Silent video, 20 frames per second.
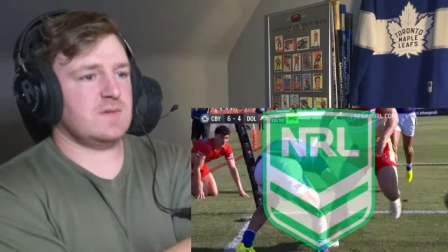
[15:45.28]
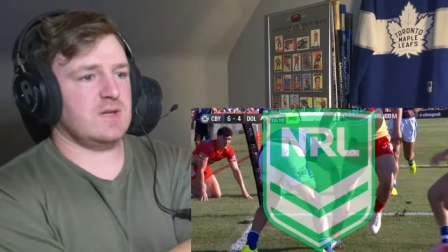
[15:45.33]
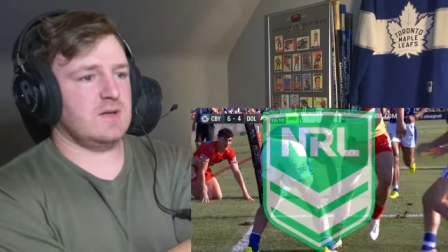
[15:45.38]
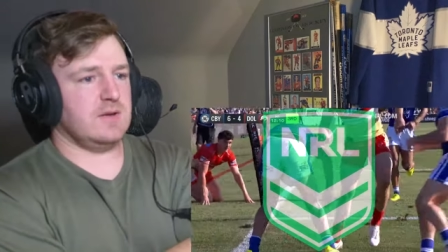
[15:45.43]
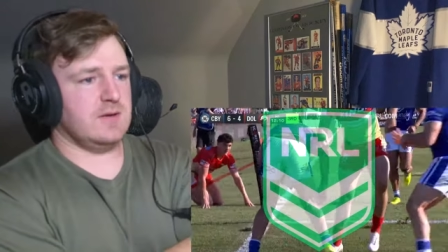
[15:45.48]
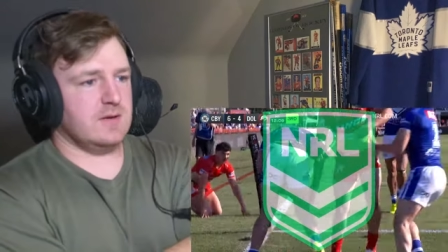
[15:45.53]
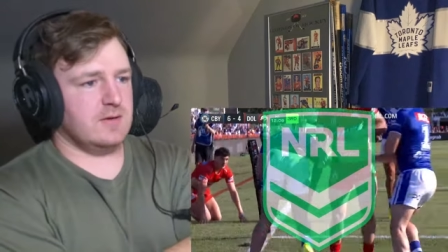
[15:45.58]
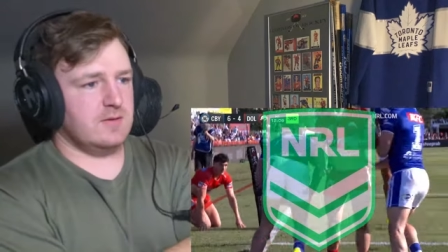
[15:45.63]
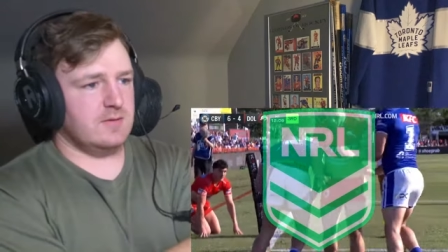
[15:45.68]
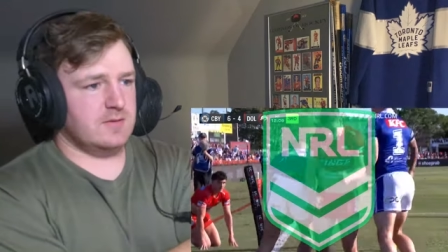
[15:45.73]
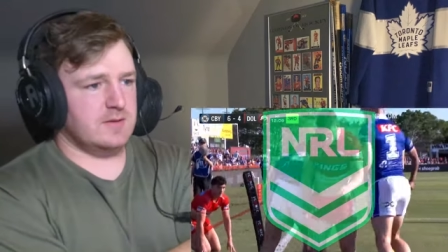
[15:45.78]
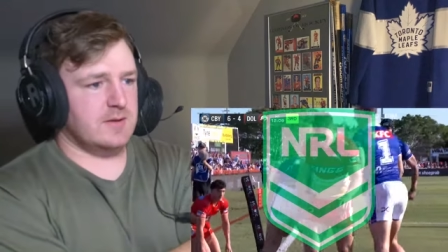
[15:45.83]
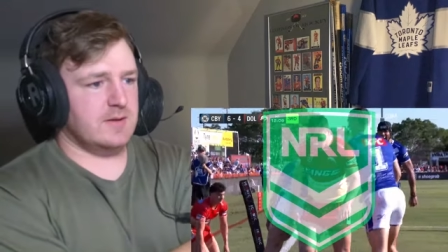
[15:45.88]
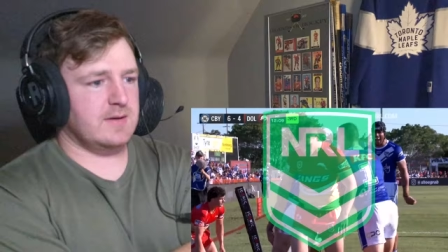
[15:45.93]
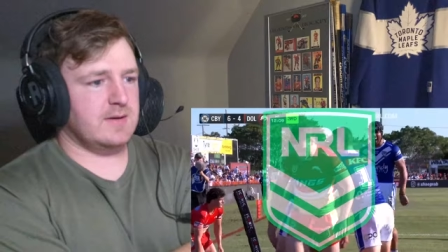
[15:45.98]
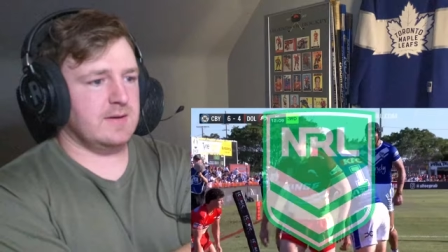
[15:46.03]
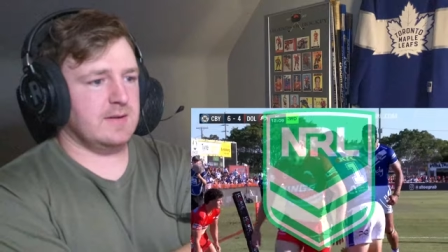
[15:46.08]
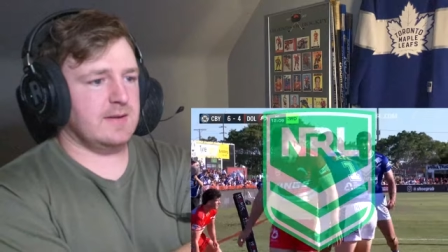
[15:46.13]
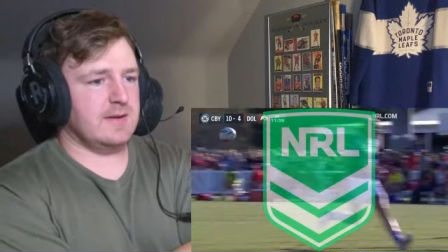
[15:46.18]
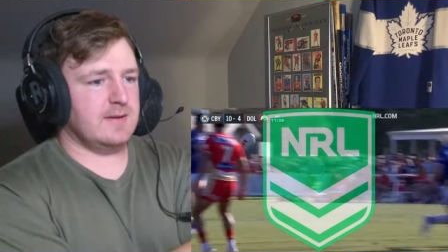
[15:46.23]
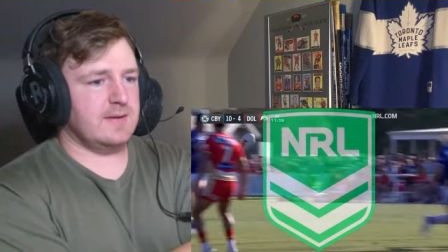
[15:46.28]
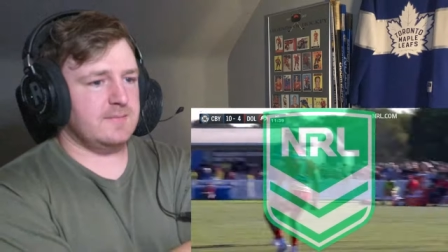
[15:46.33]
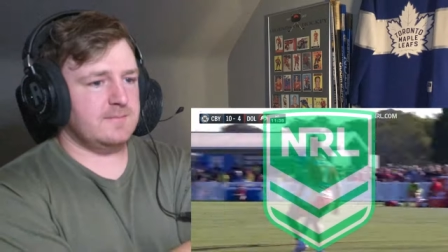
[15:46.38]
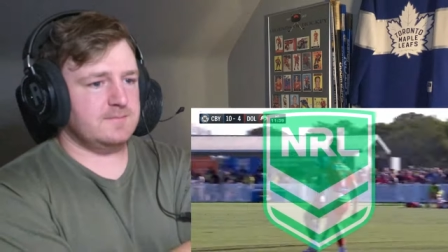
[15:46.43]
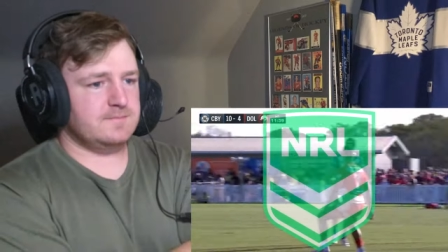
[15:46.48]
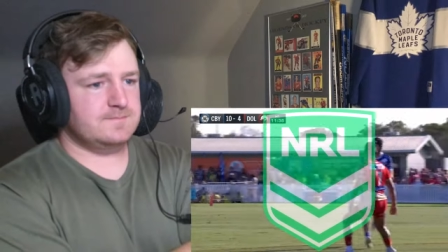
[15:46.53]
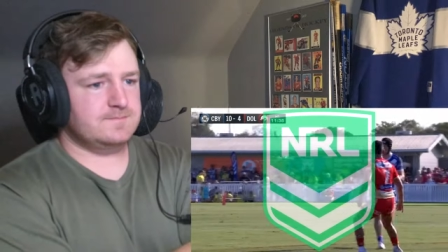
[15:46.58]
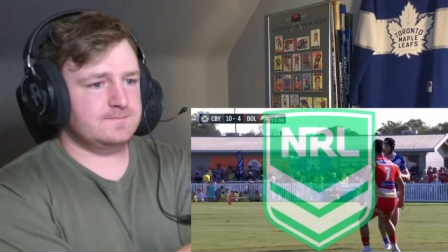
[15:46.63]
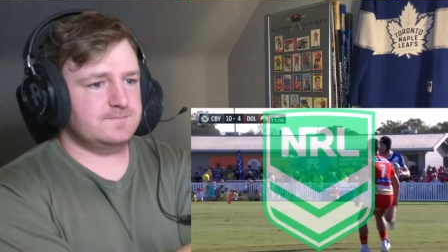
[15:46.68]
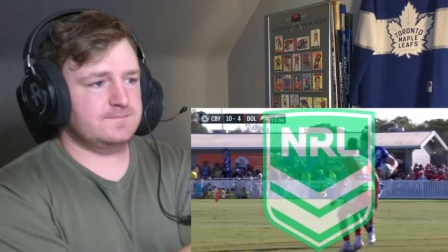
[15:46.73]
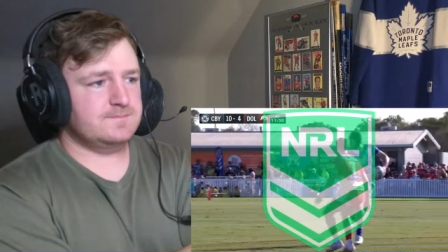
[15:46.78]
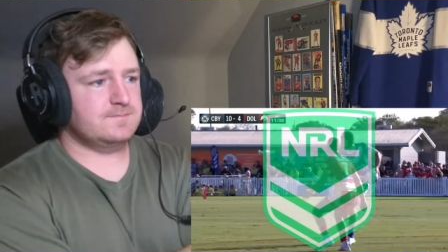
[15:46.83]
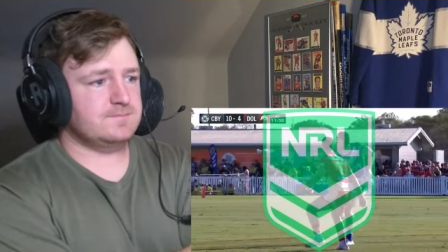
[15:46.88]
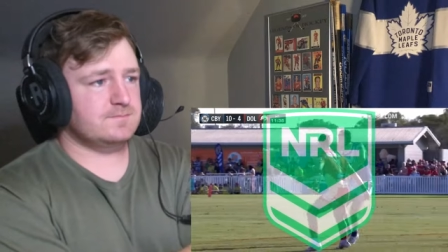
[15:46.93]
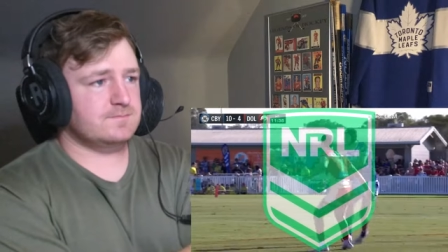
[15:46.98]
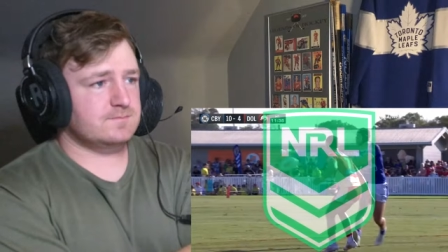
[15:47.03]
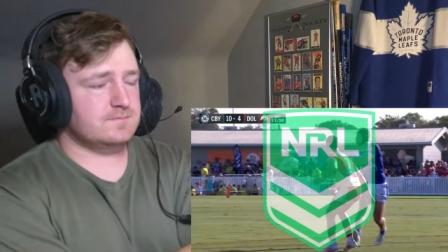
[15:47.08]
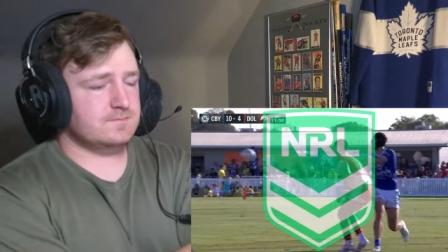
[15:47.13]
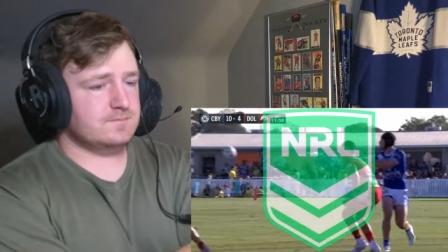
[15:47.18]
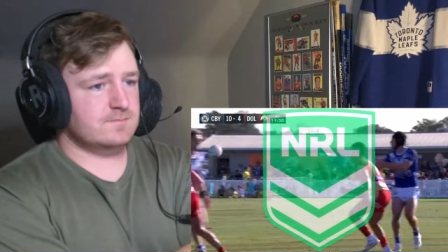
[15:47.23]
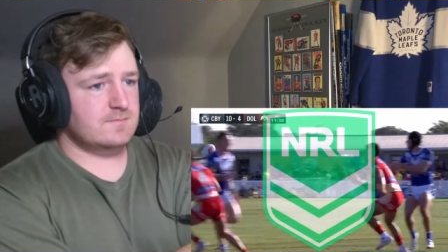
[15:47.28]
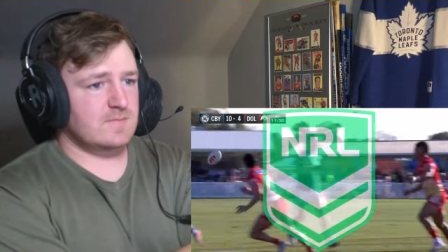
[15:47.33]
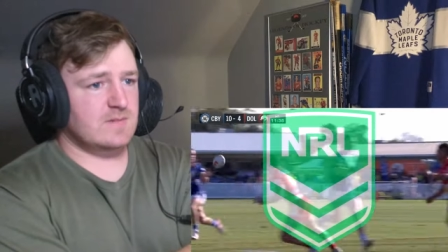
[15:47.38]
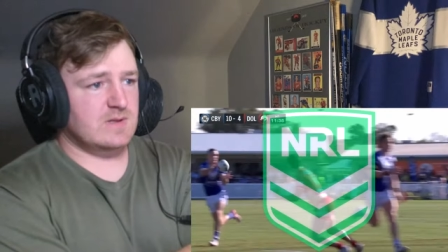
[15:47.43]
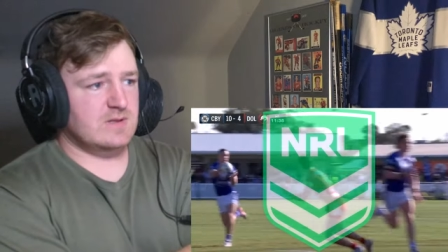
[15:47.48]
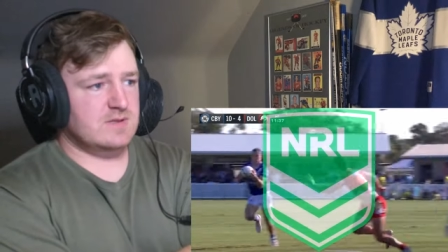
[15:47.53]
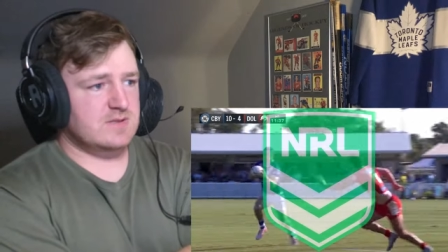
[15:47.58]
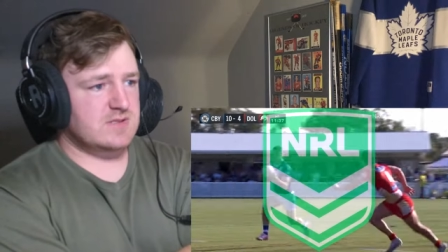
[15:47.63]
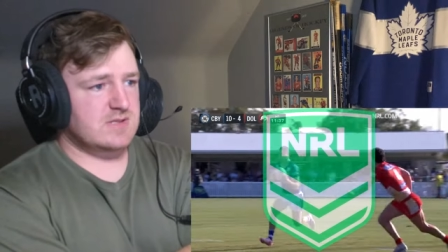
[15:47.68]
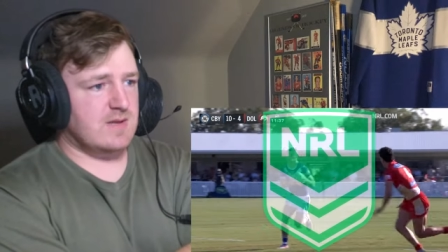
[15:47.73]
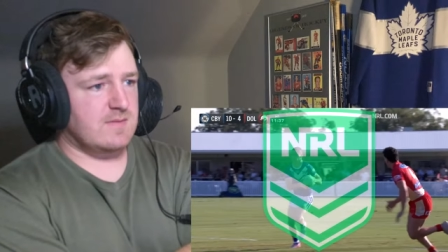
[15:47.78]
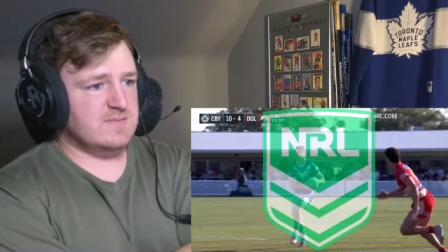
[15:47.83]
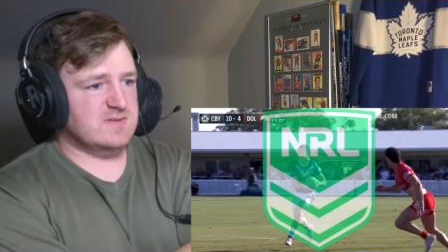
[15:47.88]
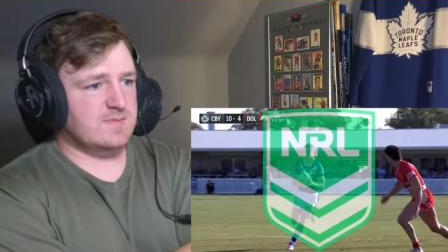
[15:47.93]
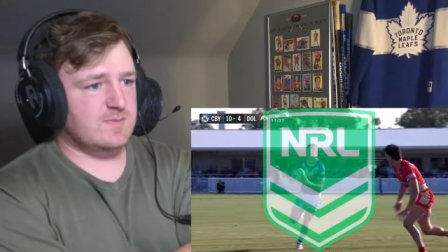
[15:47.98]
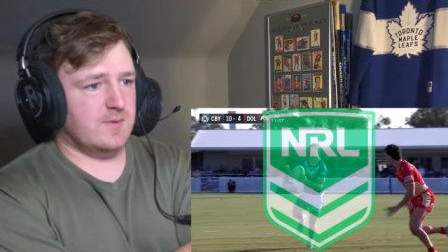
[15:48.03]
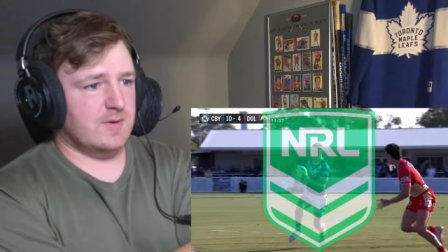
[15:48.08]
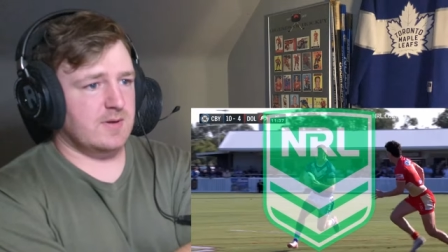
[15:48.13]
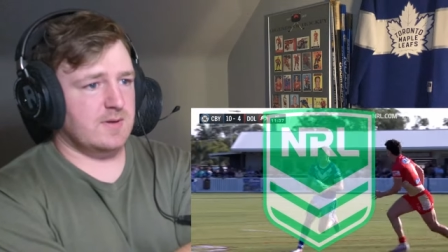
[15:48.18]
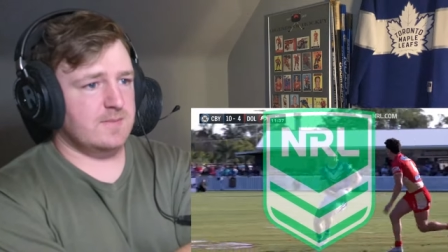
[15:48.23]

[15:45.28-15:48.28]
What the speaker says: There you go, got it again. Same spot.